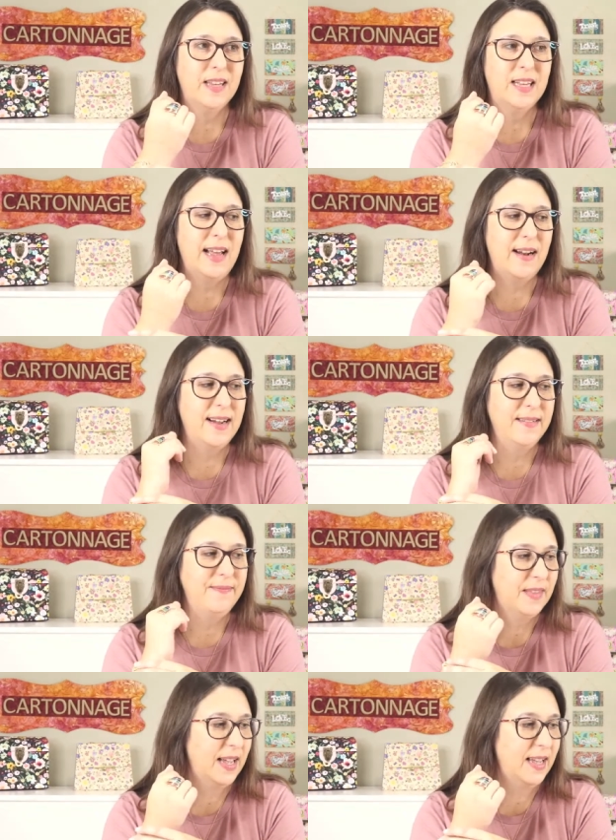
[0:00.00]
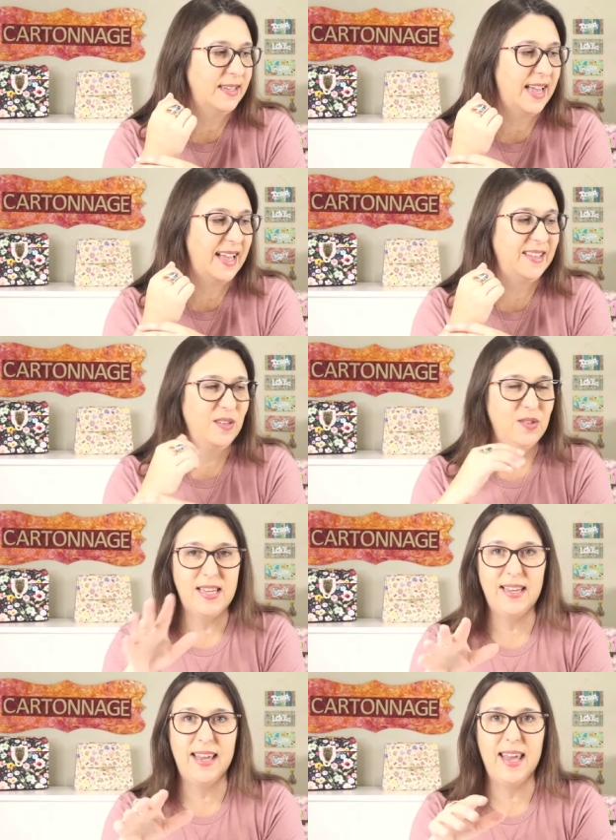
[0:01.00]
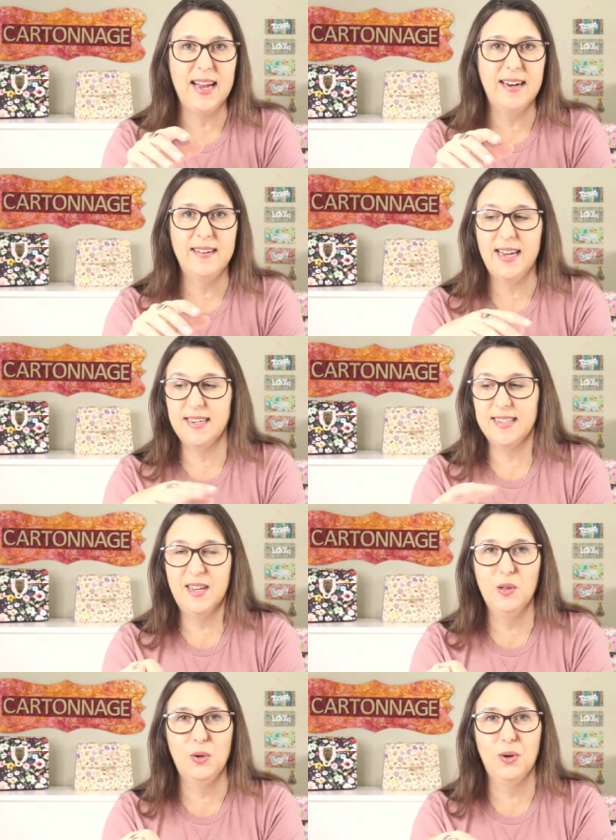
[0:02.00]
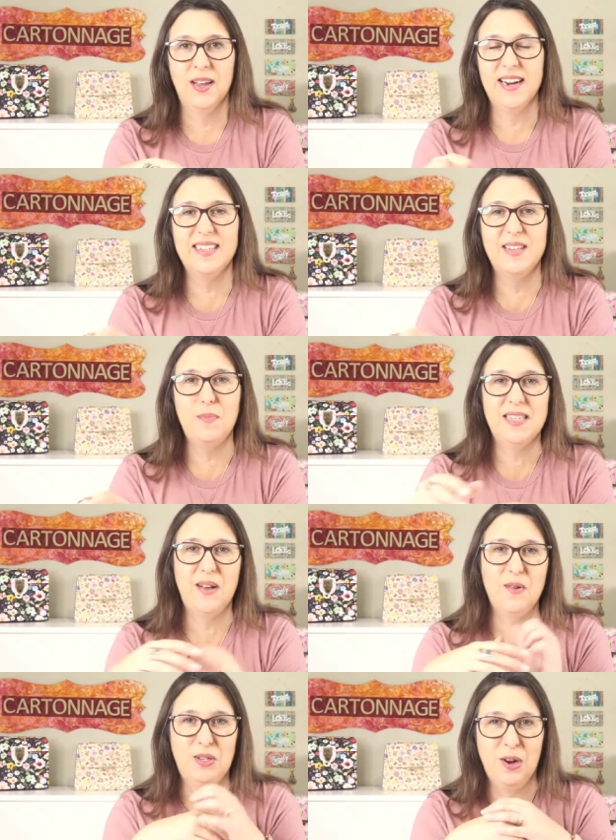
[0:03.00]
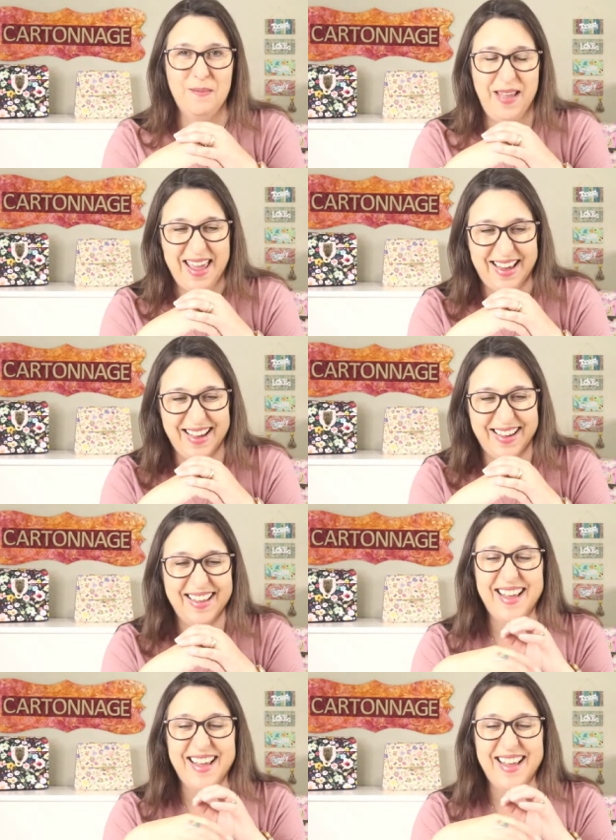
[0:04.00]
Clara, I said, you sit here, here's the glue, here's the piece I want to make,